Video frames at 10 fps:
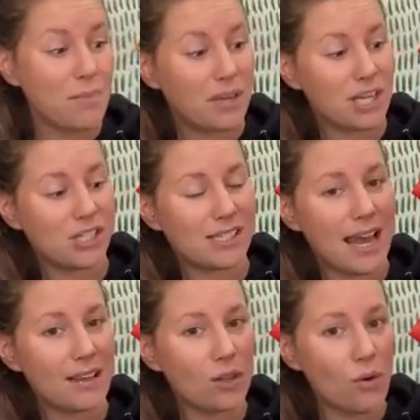Because she's
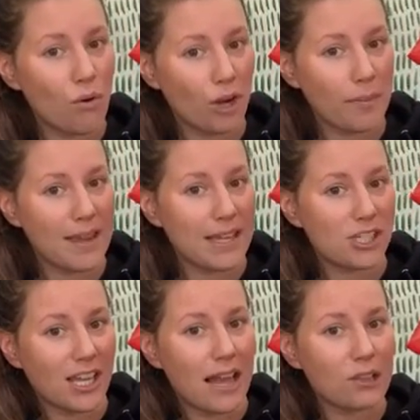got a little ornament,
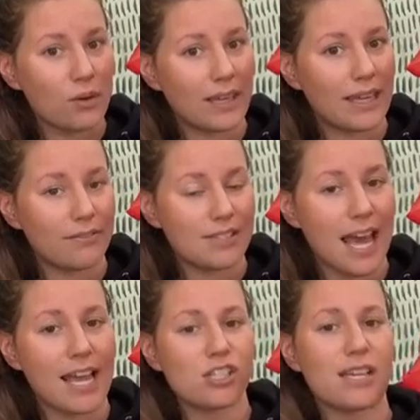she's got a little gift
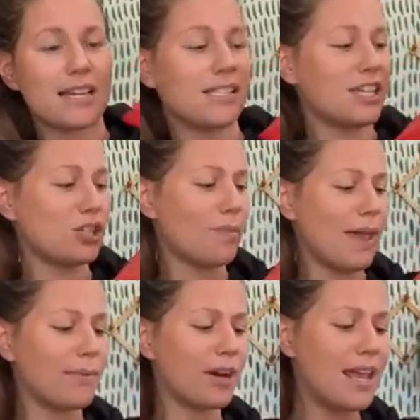tag, she's got tissue
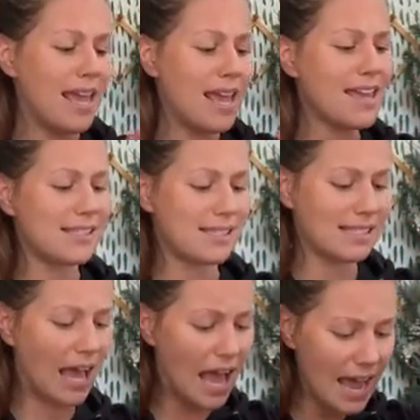paper.
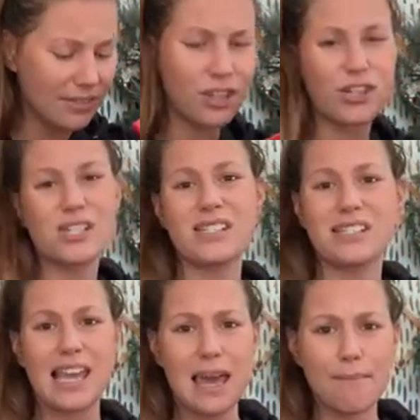Inside, there's
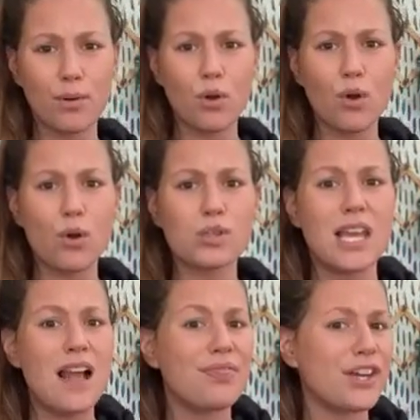samples.
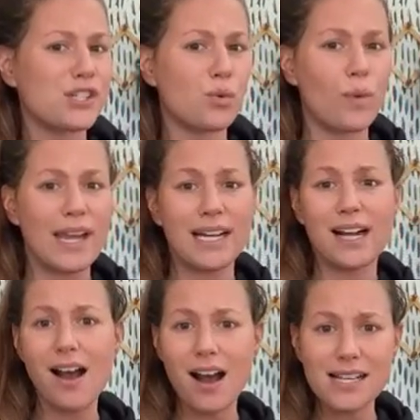There's a way to
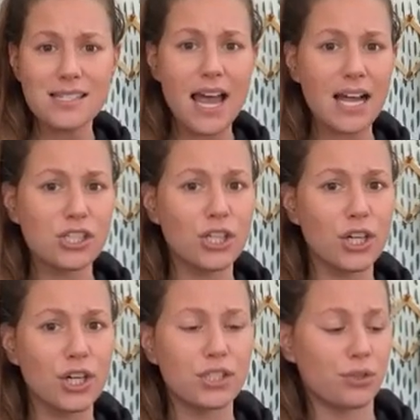contact
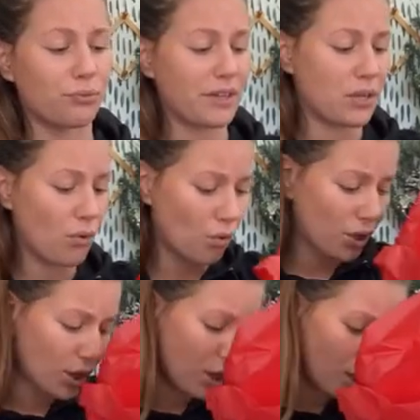her to
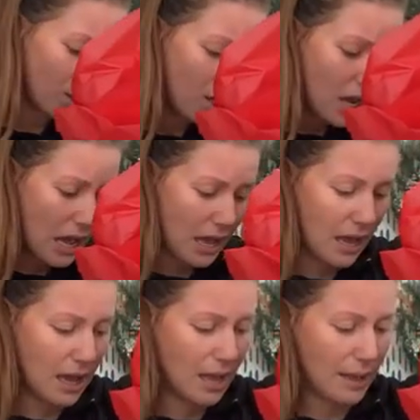reorder.
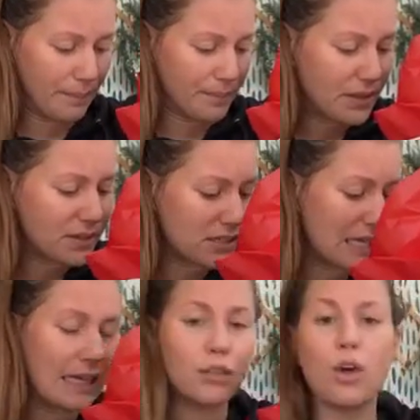There's
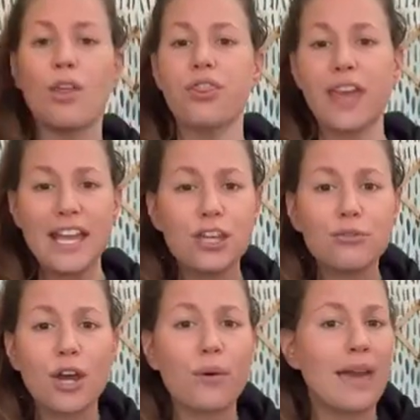like a little thank
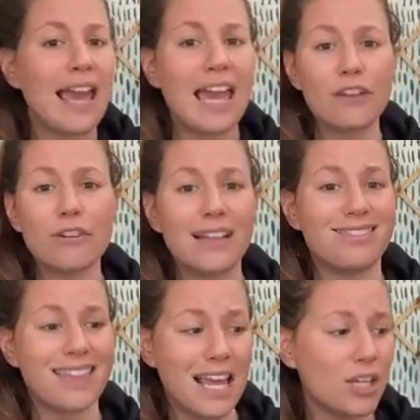you note, a handwritten
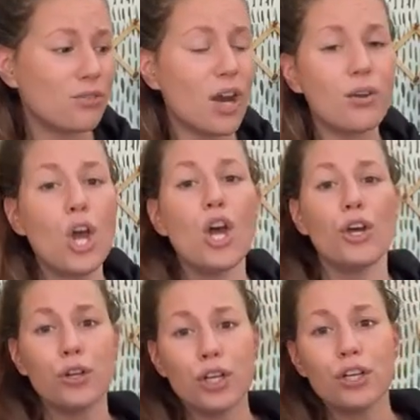thank you note.
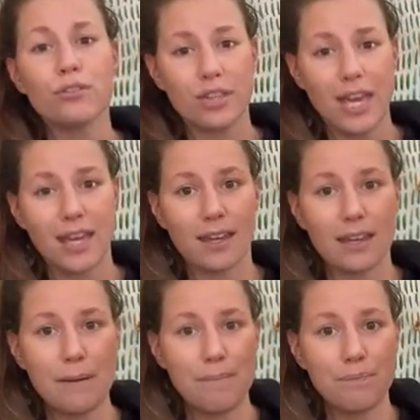Who do you think